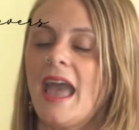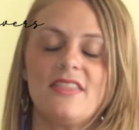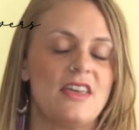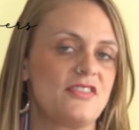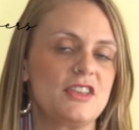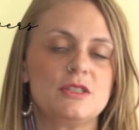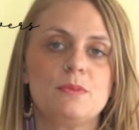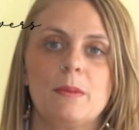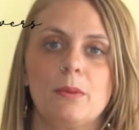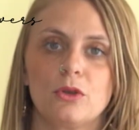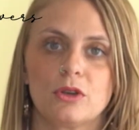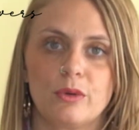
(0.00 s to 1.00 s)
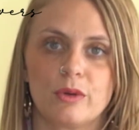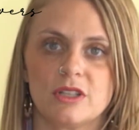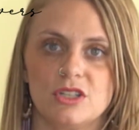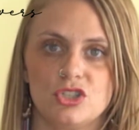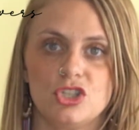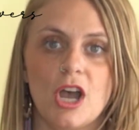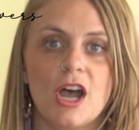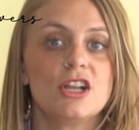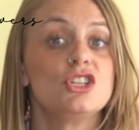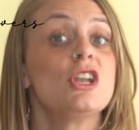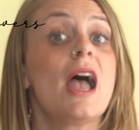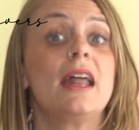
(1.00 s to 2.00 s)
and that these people are going to
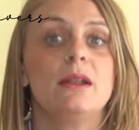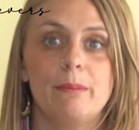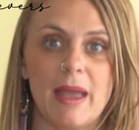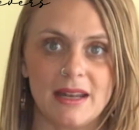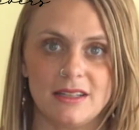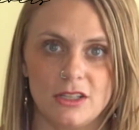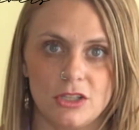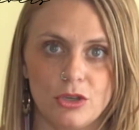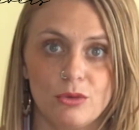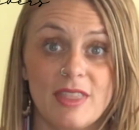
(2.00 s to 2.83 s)
judge and abandon you.